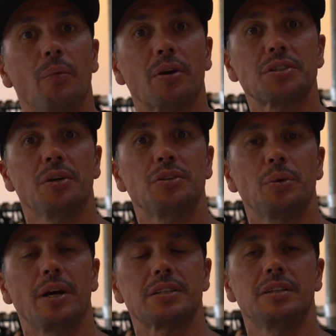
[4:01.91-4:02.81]
What I was trying to
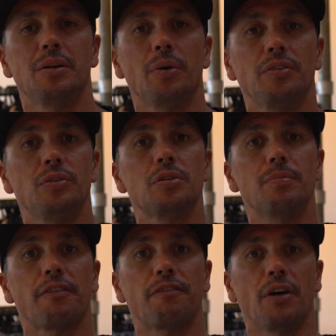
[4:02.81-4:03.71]
do actually was use
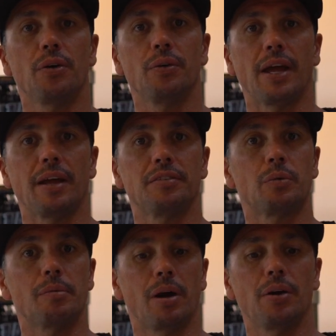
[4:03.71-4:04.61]
my phone as a
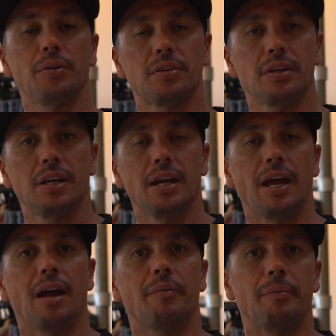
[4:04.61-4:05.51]
remote.
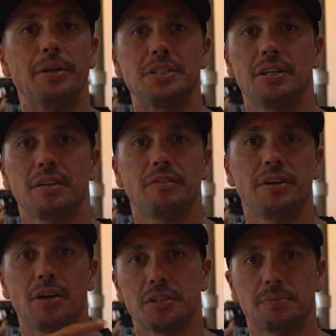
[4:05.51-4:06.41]
I mentioned in the
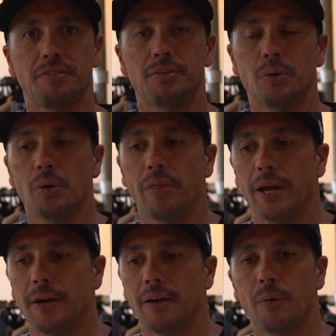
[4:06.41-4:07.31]
video just before
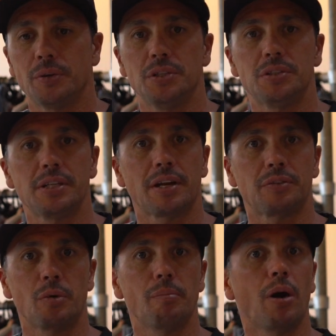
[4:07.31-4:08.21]
that I was using it
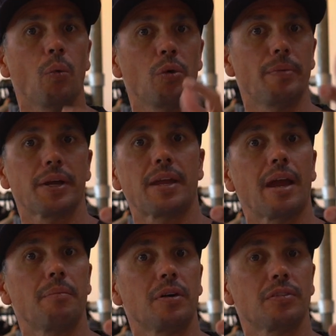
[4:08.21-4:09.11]
as a remote with my
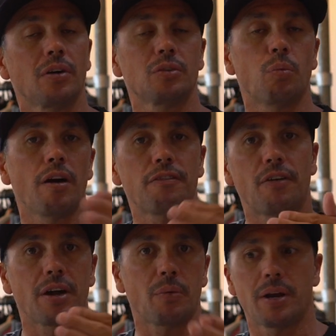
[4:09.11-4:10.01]
camera, so I was
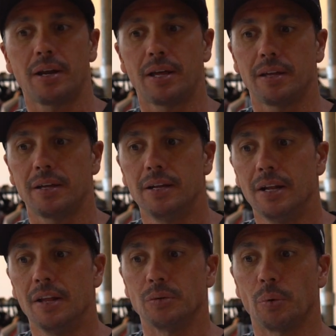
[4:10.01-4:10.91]
Wi-Fiing one another.
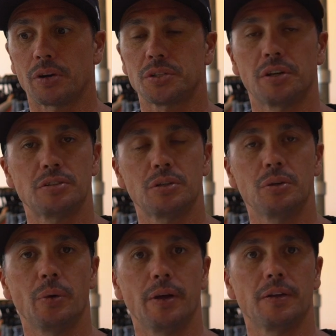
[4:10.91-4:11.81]
So what I was trying to
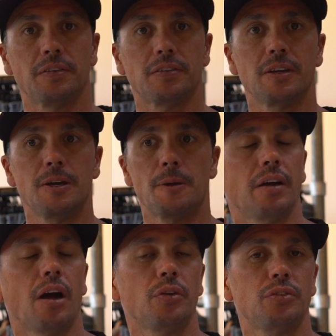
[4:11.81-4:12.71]
do is
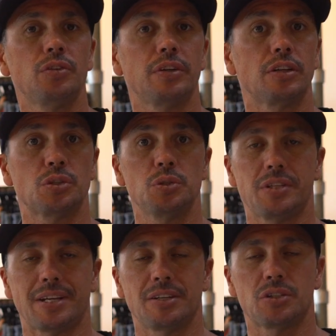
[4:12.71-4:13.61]
I was using a 2
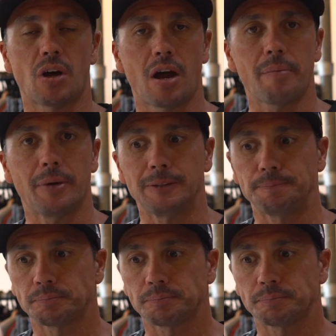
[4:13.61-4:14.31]
second timer,